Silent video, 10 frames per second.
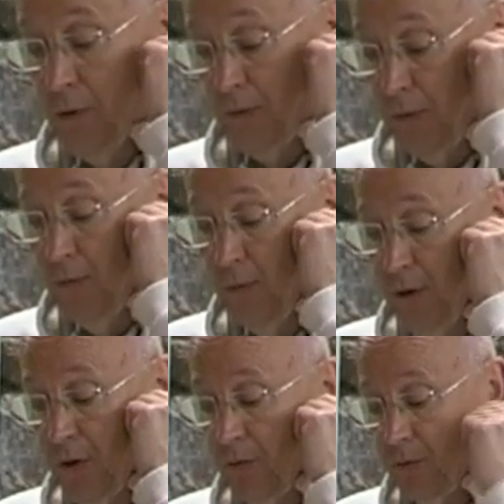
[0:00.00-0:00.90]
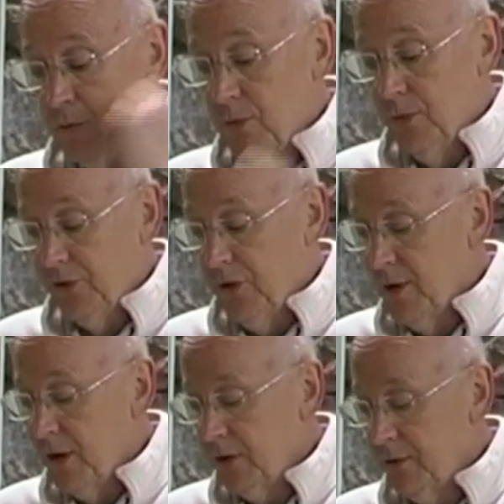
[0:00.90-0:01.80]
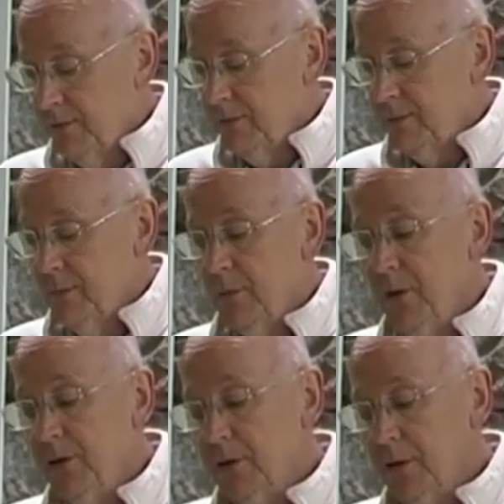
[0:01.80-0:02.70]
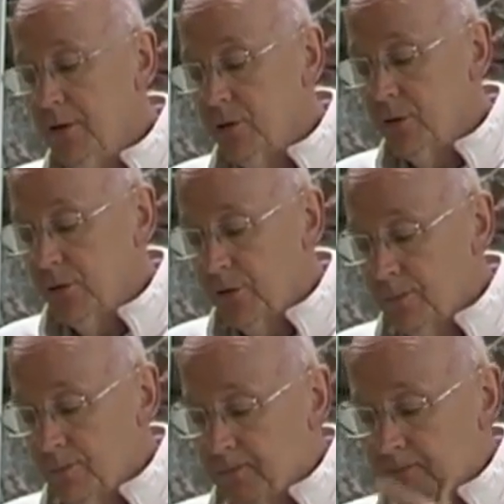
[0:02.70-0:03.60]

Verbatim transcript: But we don't always see that immediately, of course.